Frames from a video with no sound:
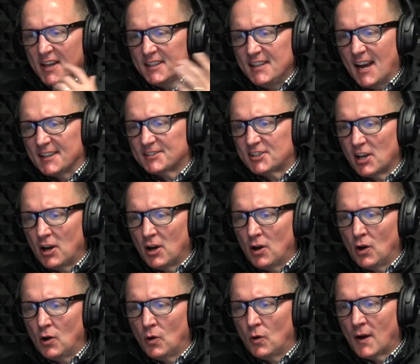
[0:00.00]
Yeah.
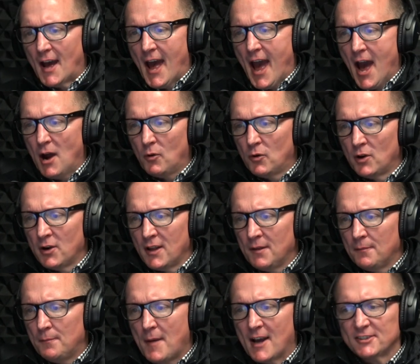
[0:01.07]
So Howard
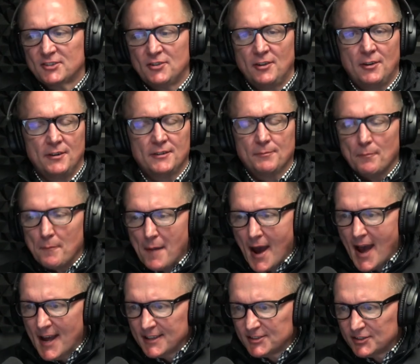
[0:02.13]
Mastro
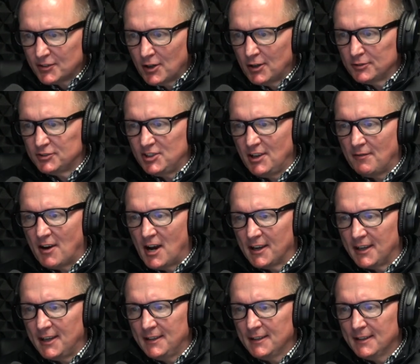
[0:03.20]

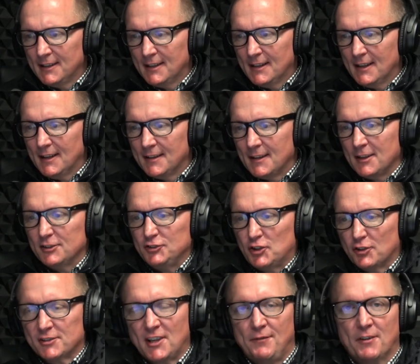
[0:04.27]
Mastrogiovanni,
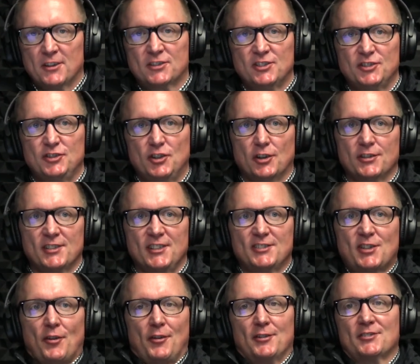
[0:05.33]
Jersey versus Jersey.
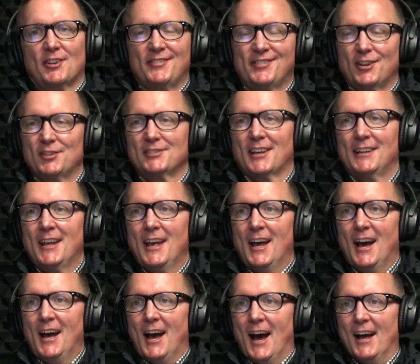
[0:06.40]
So there's a there's a
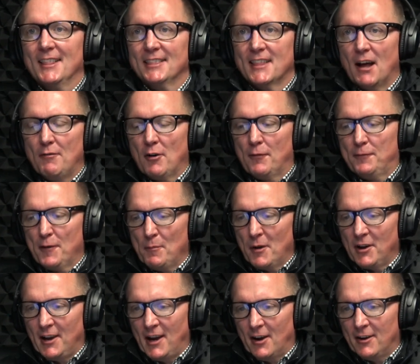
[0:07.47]
a yep. level of
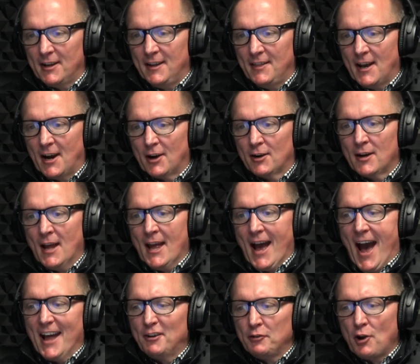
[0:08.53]
familiarity there.
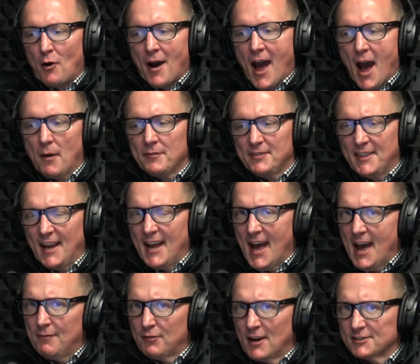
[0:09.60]
I don't know how they
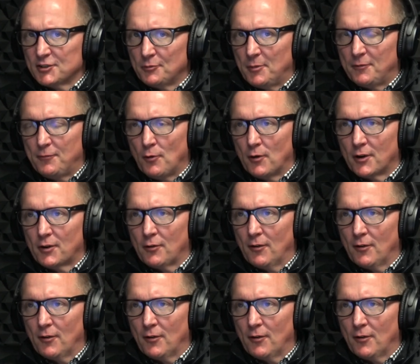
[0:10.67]
have wrestled before,